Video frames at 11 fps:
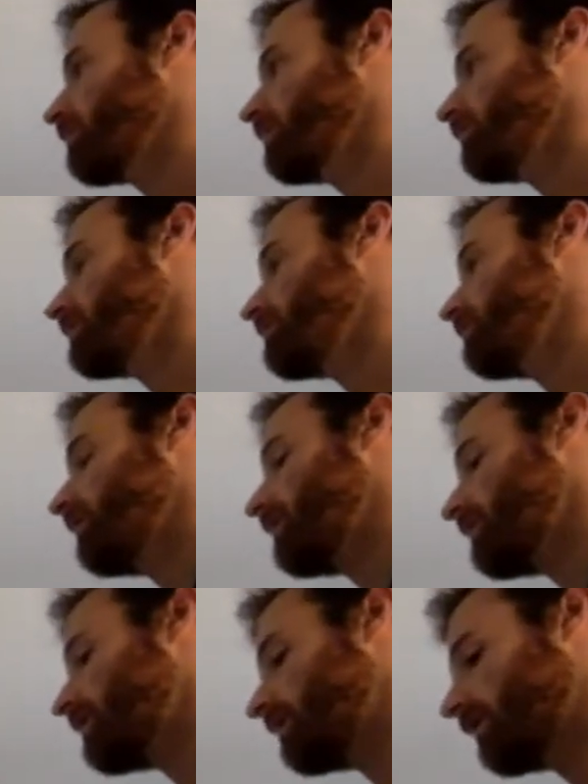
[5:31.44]
We could
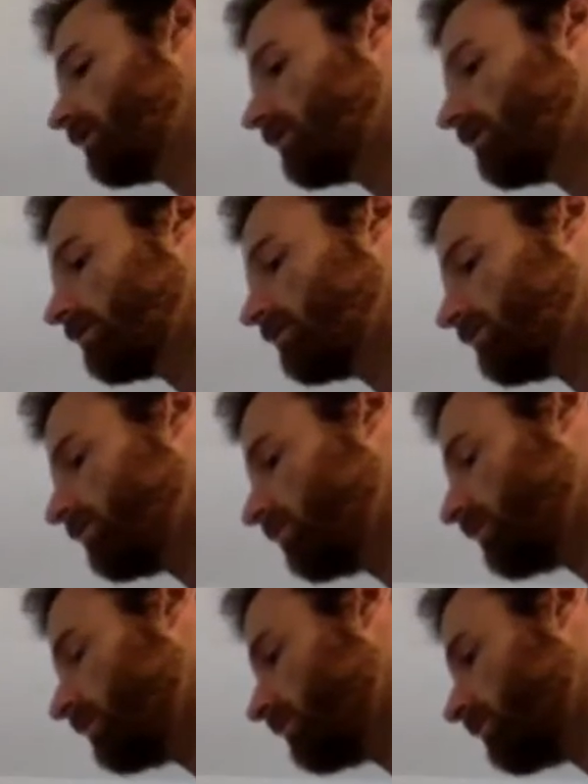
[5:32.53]
say
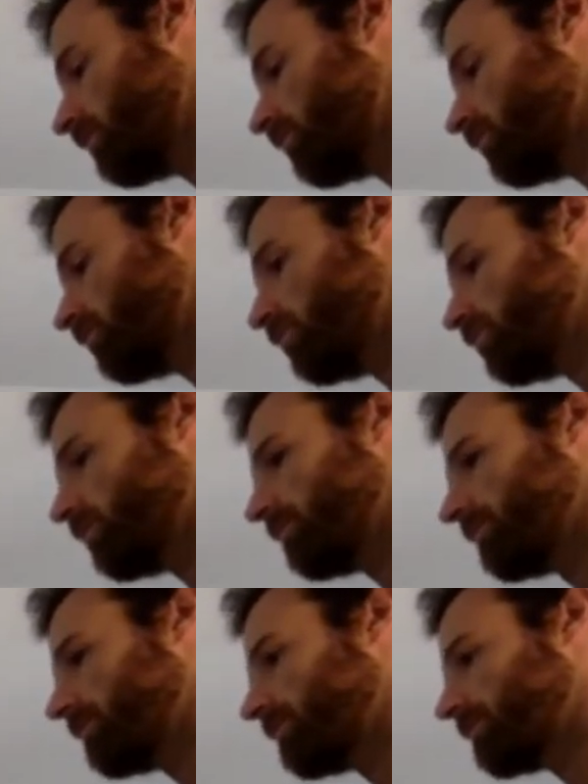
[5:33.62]
students who
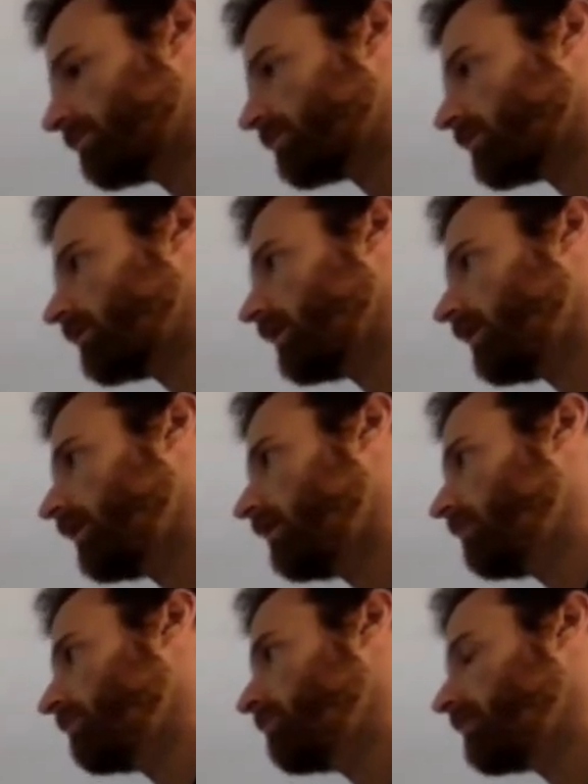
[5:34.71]

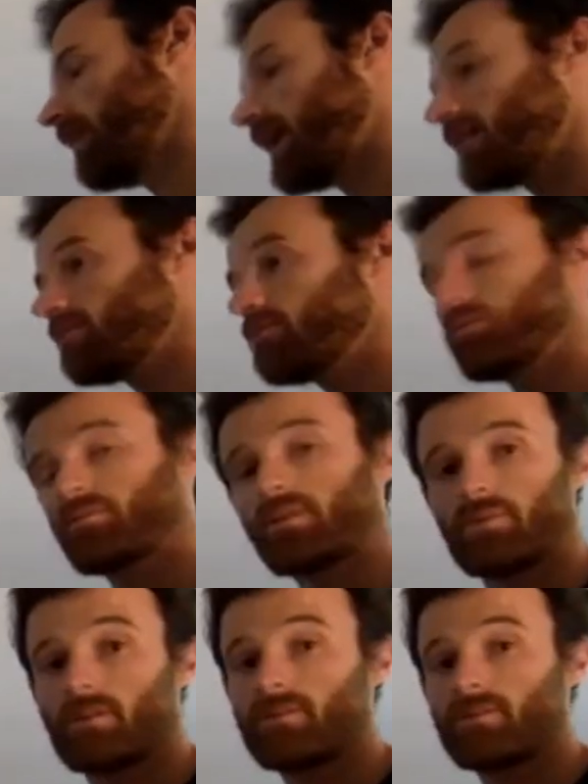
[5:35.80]
have a
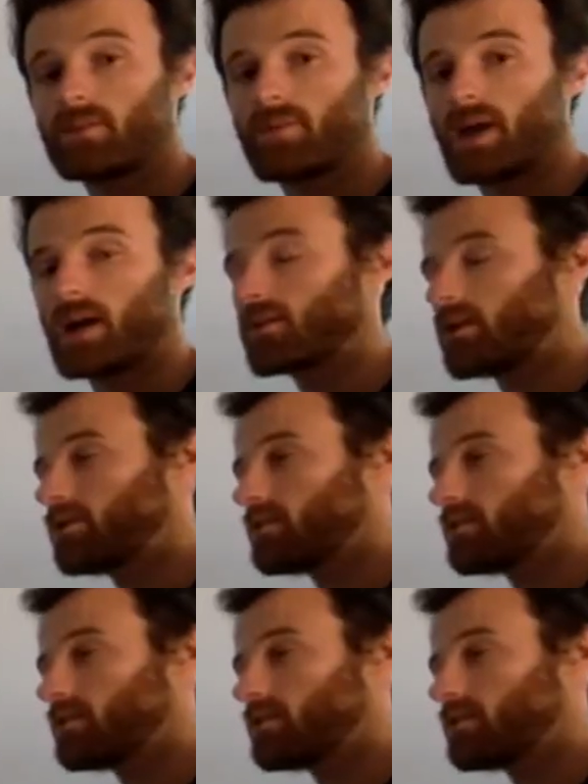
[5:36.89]
previous background in